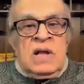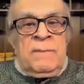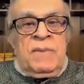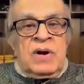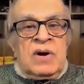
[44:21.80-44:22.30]

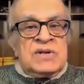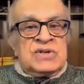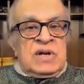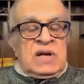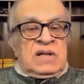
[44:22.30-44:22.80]

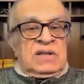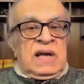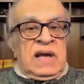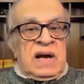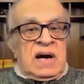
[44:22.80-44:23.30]
Because
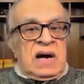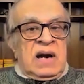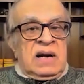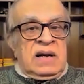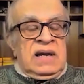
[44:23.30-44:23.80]
they
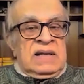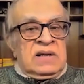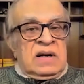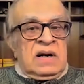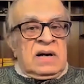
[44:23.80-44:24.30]
are
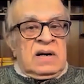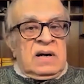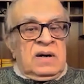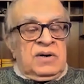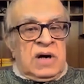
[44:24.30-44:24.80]
either
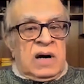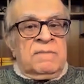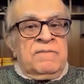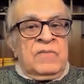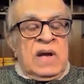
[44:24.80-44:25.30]

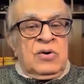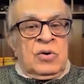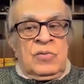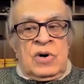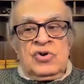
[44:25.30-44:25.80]
dumb and
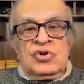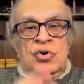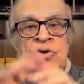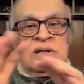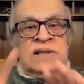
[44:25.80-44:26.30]
don't want to
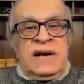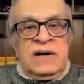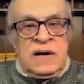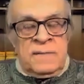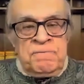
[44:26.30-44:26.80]
show that they are
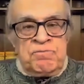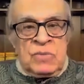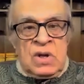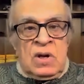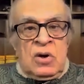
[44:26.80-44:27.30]
dumb,
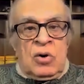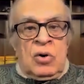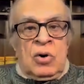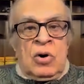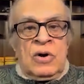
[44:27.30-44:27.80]

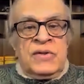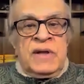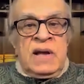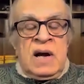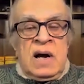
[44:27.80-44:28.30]
or
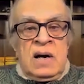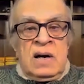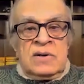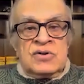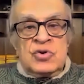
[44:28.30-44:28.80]
they
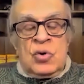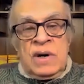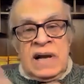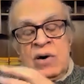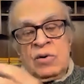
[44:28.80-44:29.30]
are
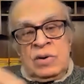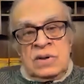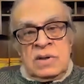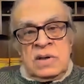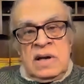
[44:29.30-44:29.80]
sold out
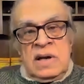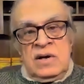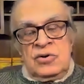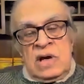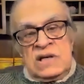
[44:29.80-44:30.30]

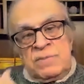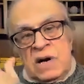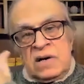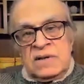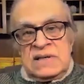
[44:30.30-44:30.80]
and as
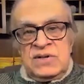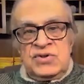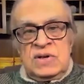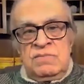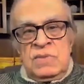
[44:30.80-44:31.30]
part of the
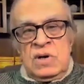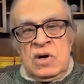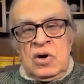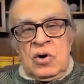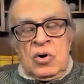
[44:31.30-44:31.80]
system,
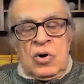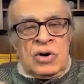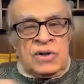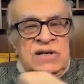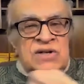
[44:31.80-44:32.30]

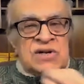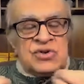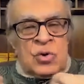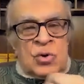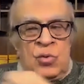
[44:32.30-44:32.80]
or they
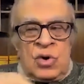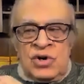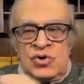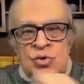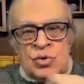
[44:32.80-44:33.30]
just don't
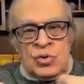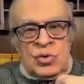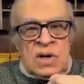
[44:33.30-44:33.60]
want to